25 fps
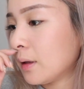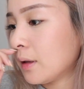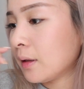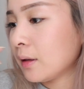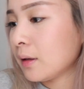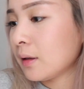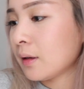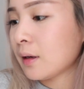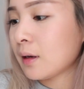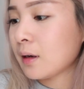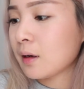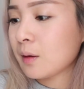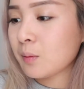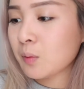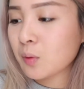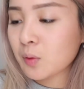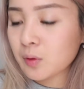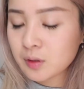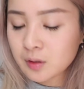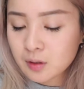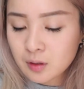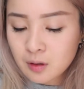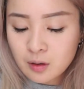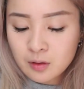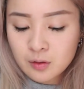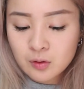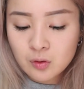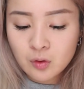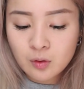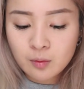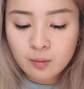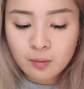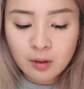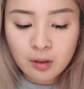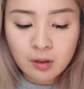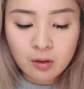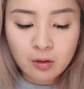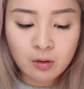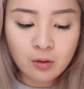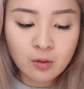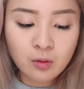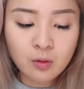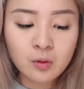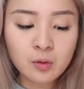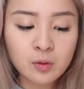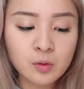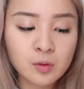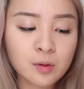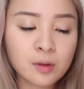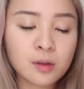Now I'm going to contour my
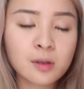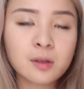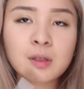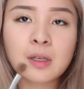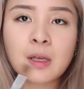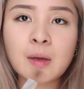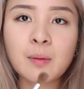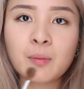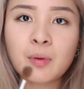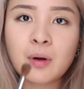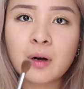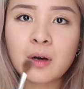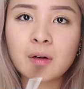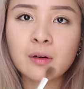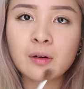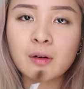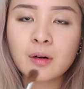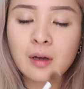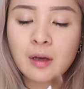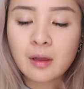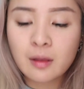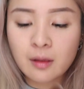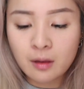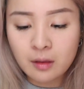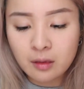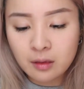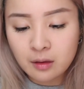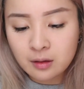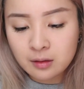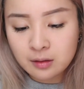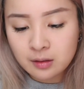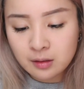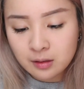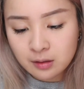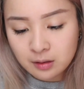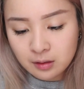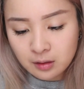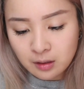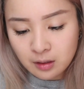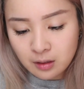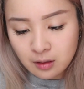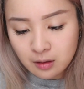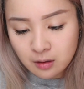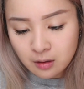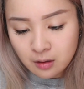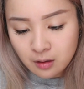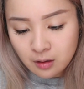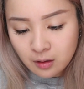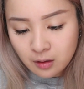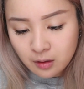nose with the same powder, and then this is
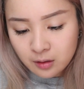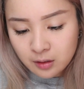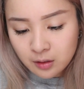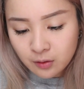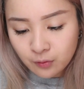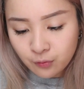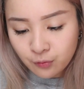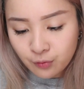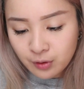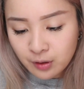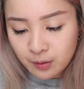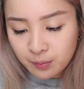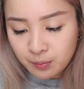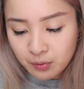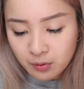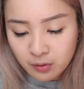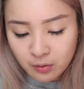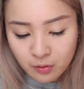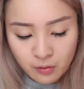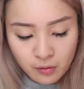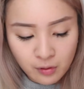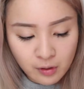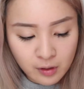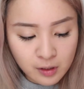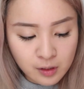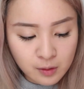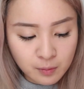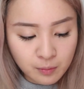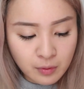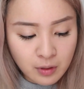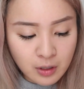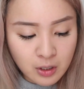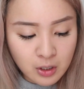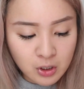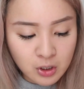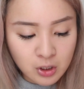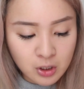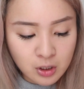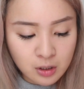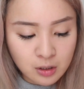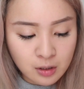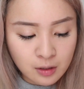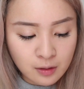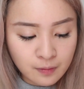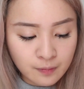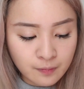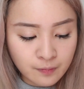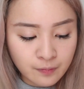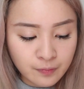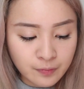the Sephora Pro Crease Brush.
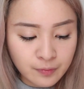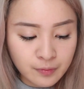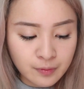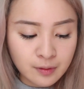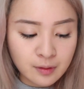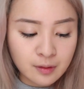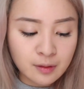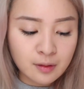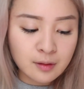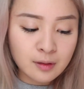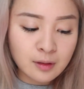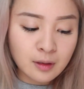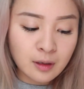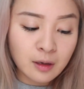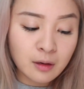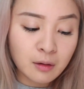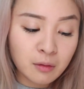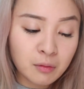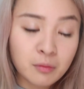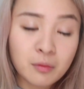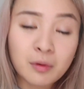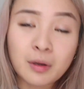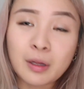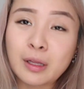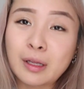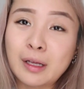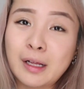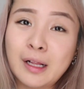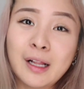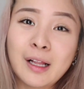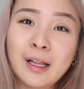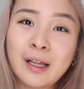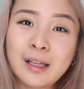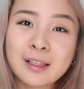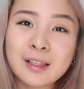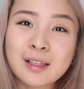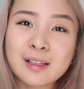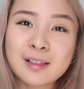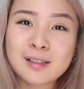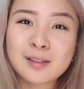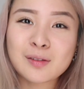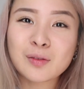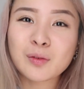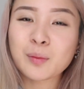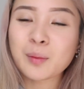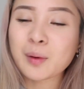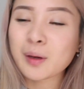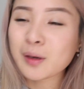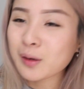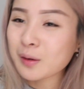I really like this
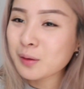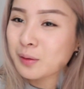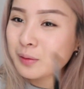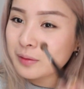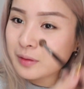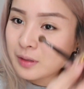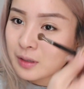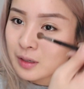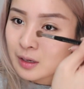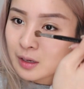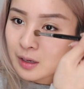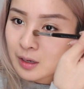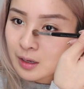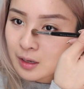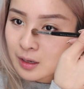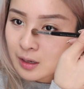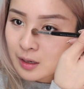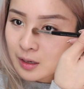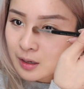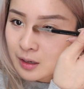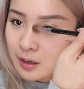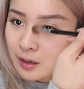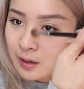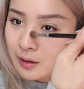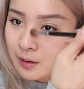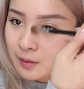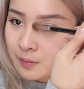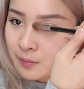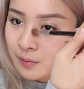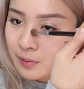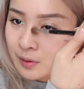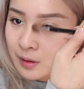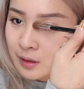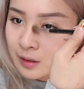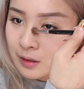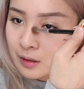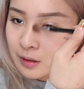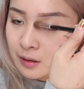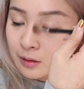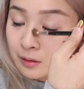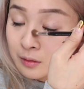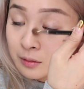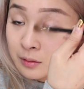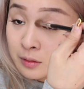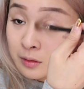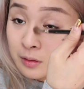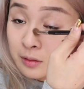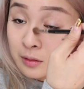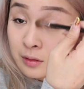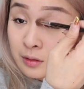for my nose. And
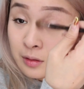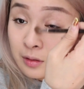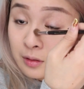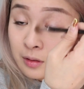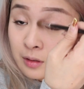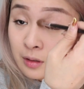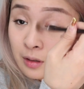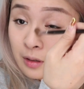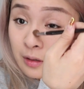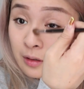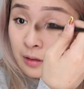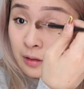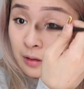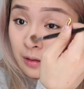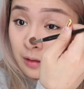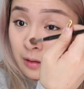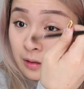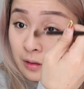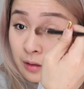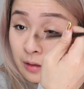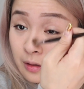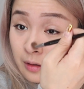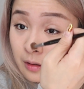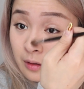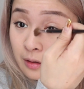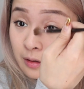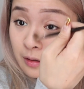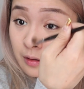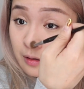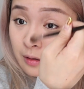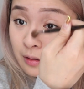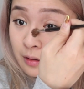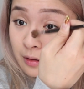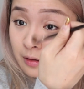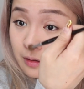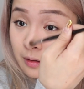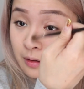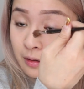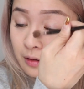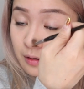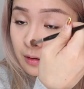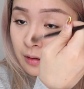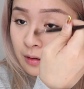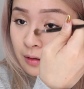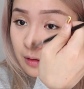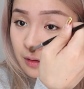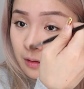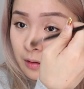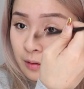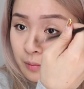I'll start here,
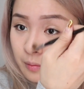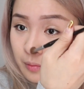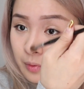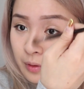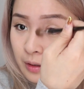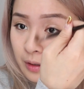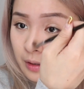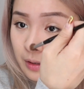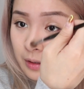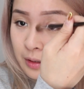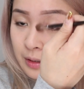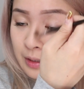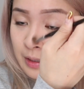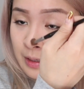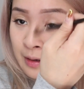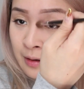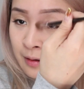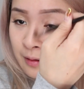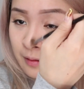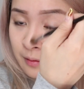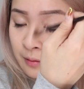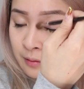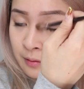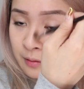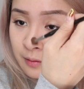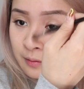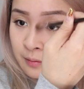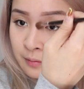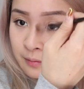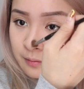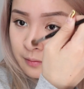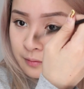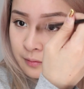bring it down,